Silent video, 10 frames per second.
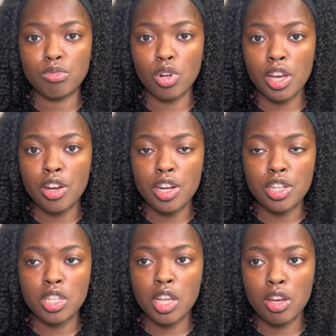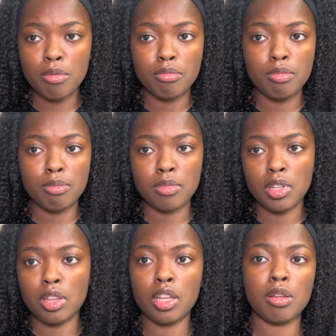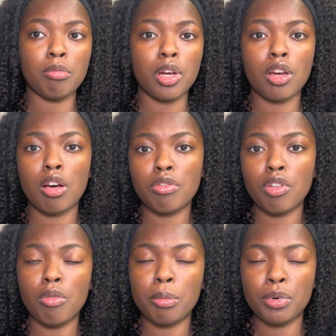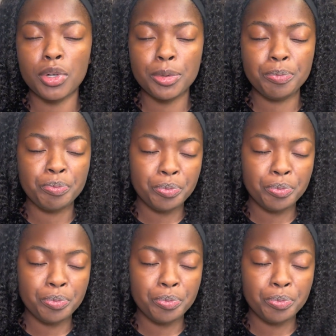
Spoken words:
dry your edges out and let them break off even more.